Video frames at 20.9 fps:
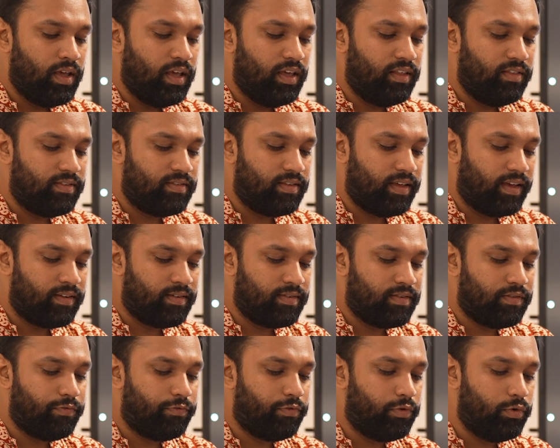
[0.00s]

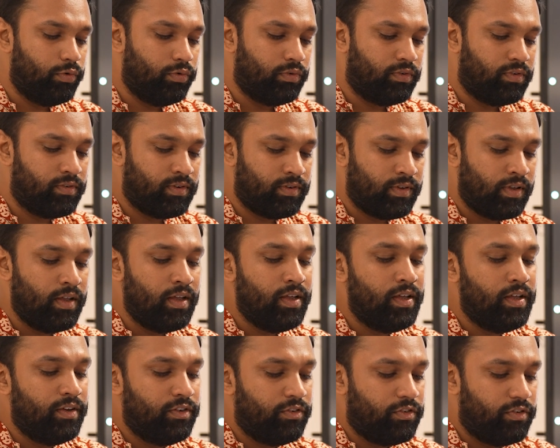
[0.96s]
insects, fruits,
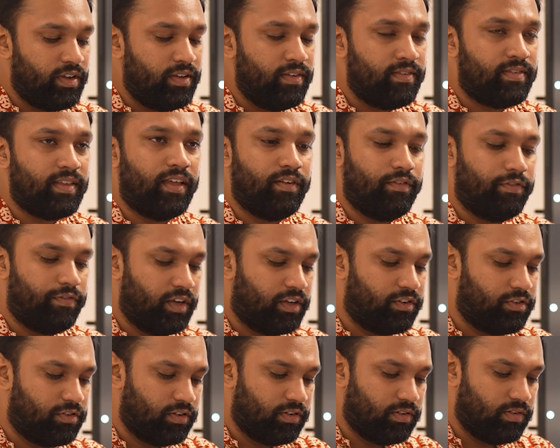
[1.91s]
trees, and
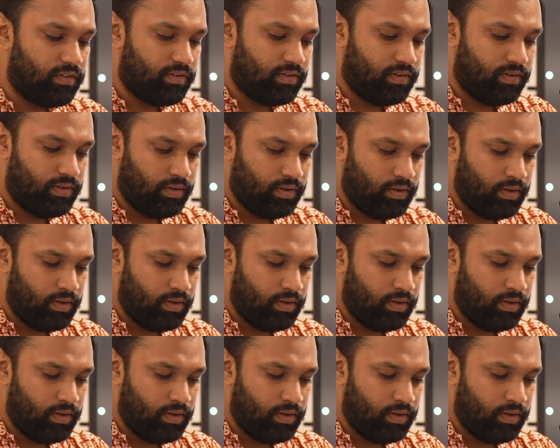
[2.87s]
fictions.